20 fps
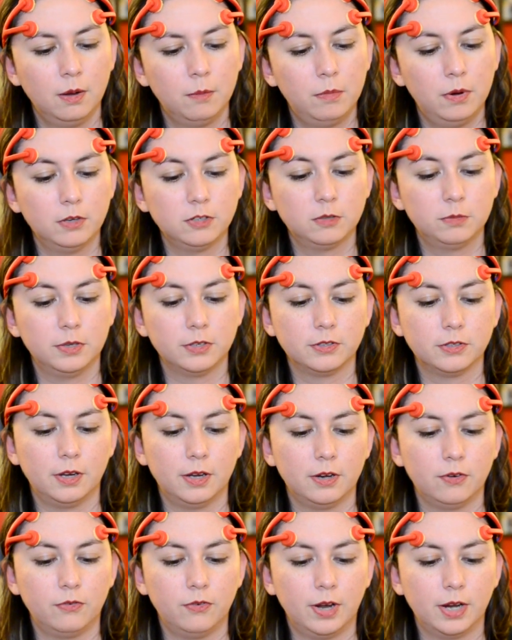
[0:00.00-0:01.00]
possible
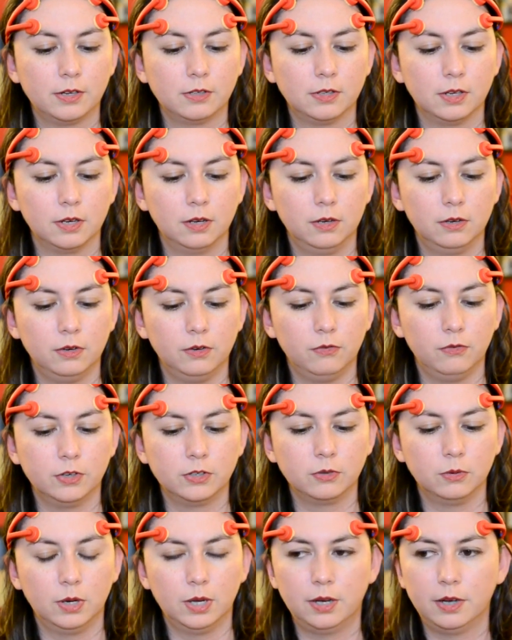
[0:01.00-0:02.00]
side effects include
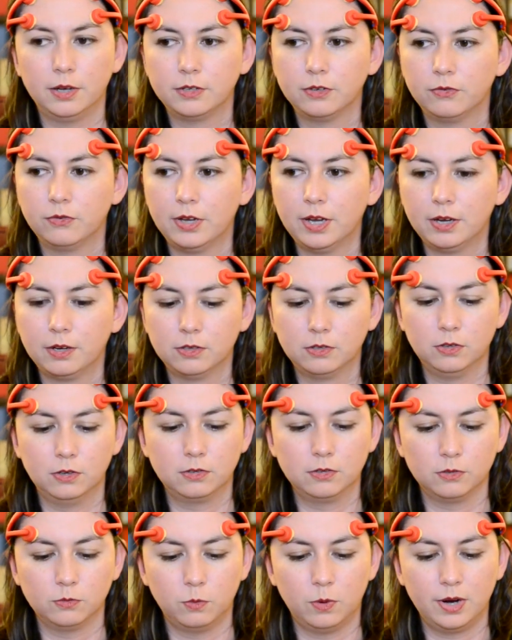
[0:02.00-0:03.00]
visual artifacts
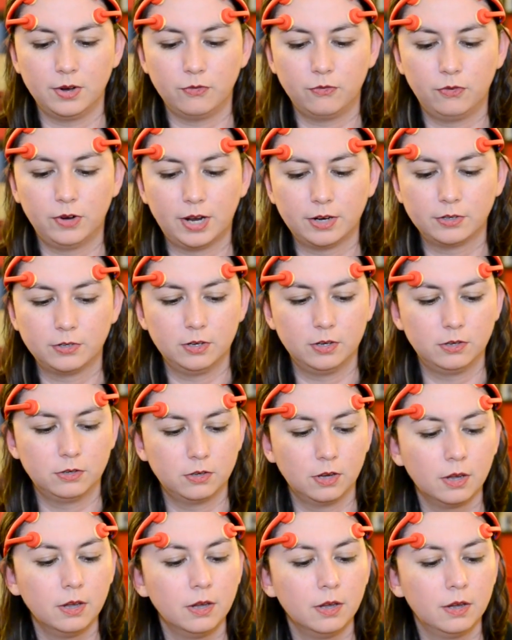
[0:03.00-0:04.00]
such as white flashes,
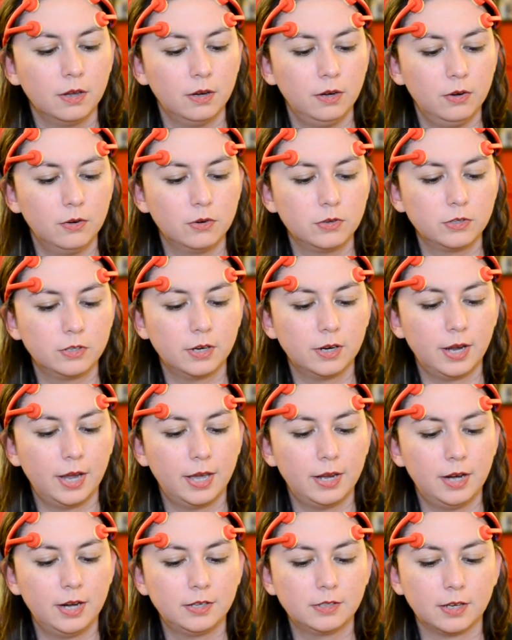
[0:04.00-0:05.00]
nausea,
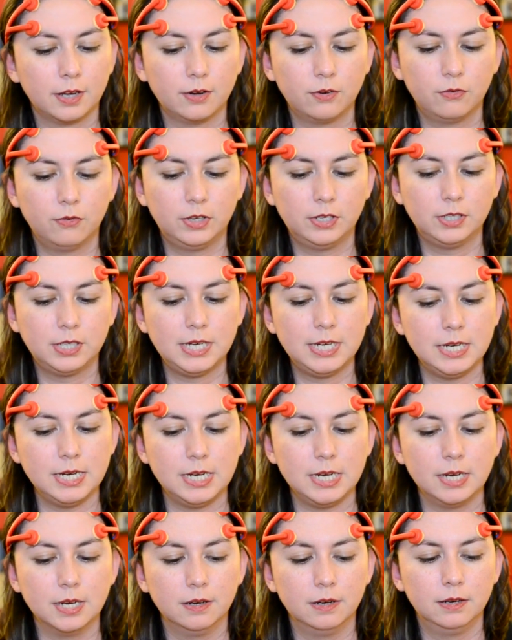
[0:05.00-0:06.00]
headaches, and
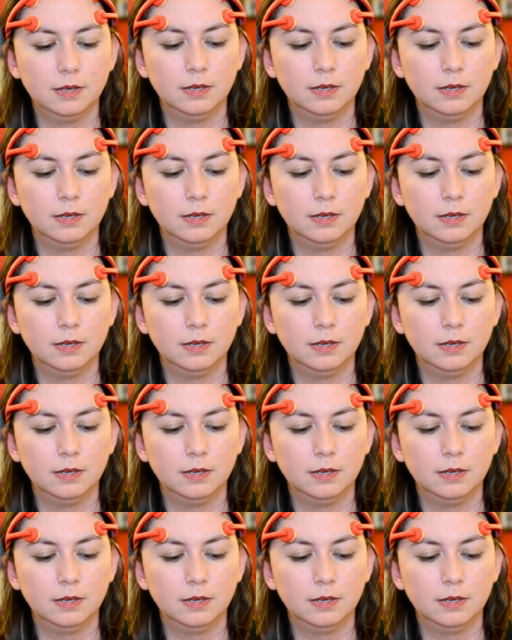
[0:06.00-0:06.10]
fatigue.